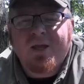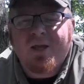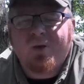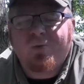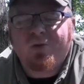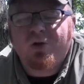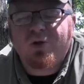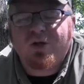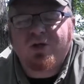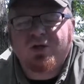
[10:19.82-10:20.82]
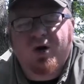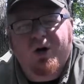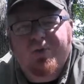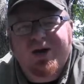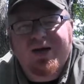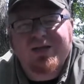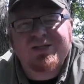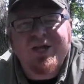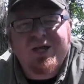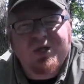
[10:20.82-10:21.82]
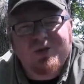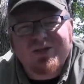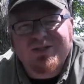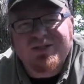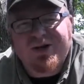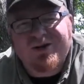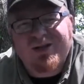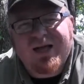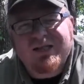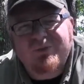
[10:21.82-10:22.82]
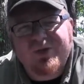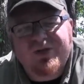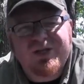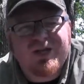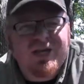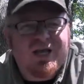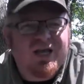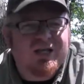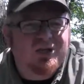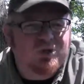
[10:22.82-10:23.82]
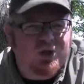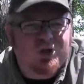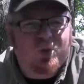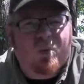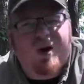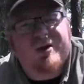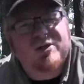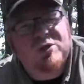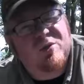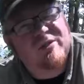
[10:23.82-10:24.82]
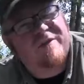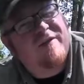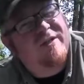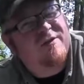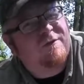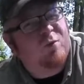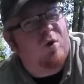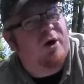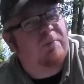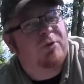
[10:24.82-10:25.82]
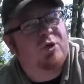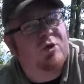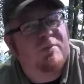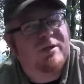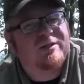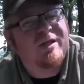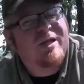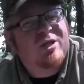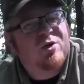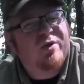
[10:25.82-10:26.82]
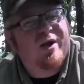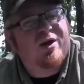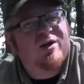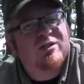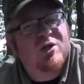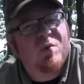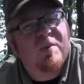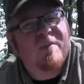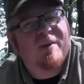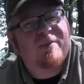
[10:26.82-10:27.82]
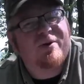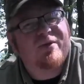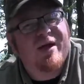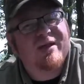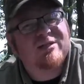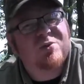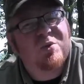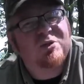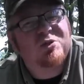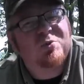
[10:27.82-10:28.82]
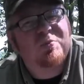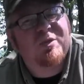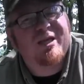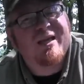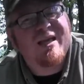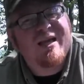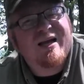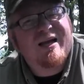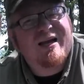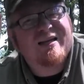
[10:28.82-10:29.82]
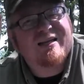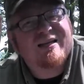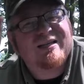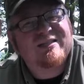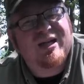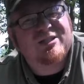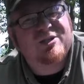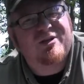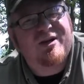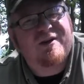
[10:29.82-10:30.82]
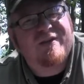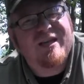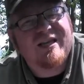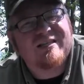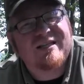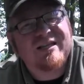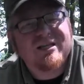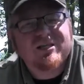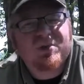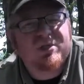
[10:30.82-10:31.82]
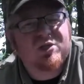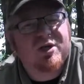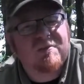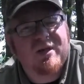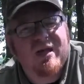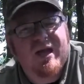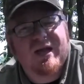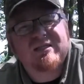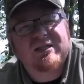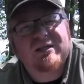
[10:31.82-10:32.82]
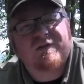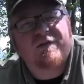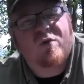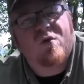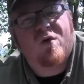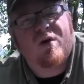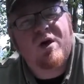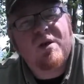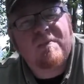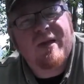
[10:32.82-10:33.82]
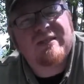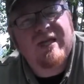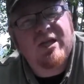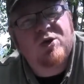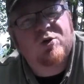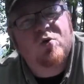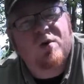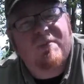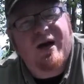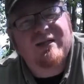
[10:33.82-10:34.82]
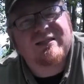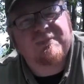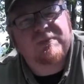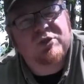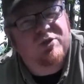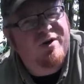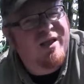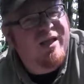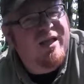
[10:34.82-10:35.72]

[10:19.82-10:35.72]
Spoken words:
You can cauterize, you can sterilize with it. It can treat your water, so it's effective for water procurement. You got to also remember that it's going to be a conductor of heat, so it's going to be excellent for maintaining your core body temperature.